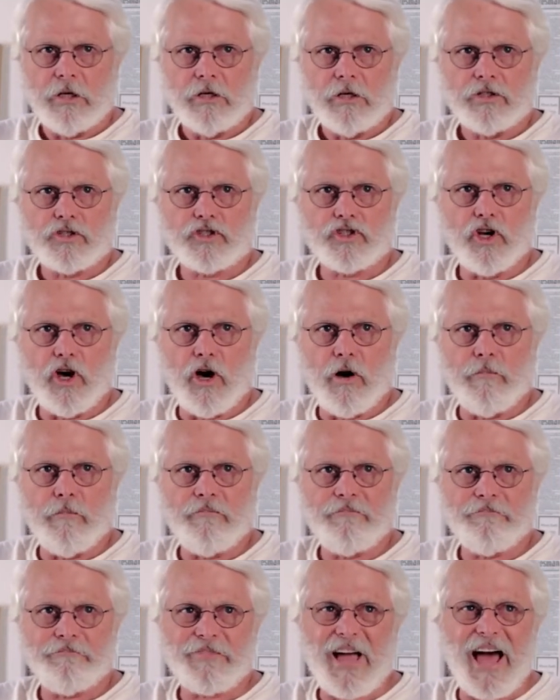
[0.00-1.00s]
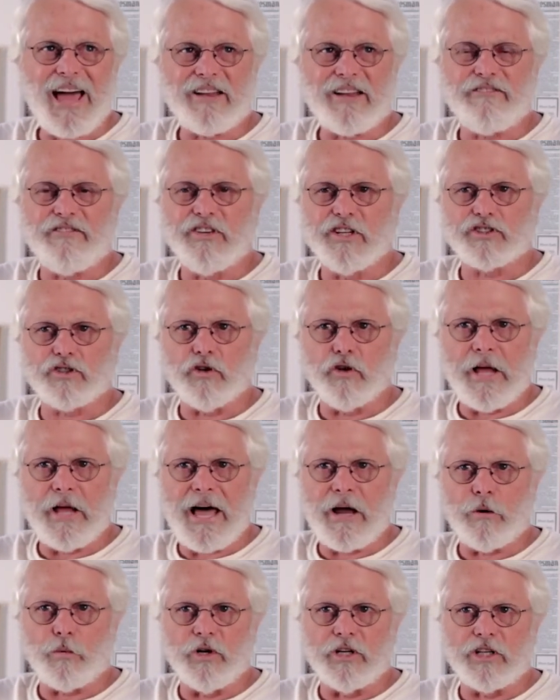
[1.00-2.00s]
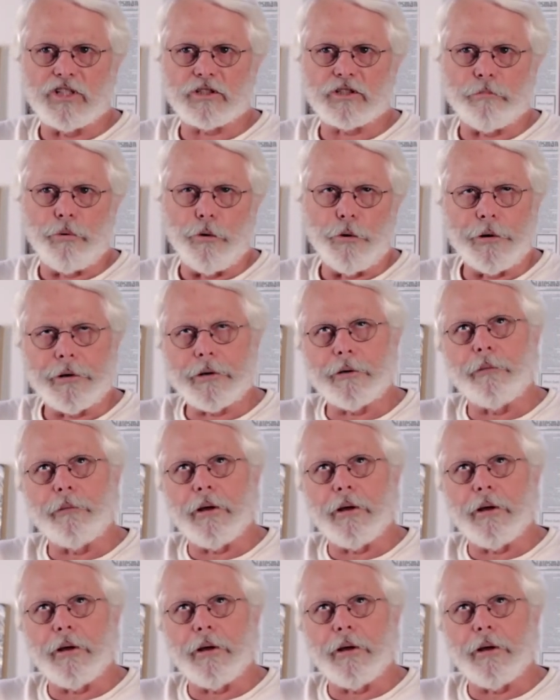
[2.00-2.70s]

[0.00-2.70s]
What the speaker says: Some kind of fizzled out and were disappointing.